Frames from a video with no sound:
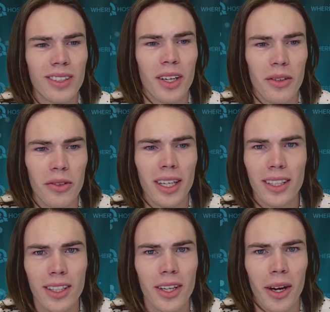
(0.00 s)
a really
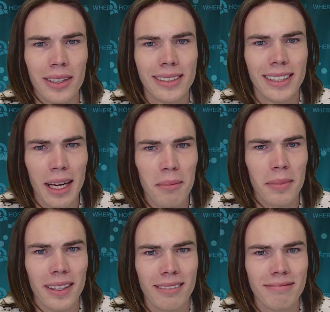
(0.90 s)
good hosting
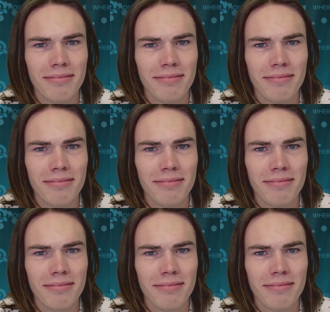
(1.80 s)
company.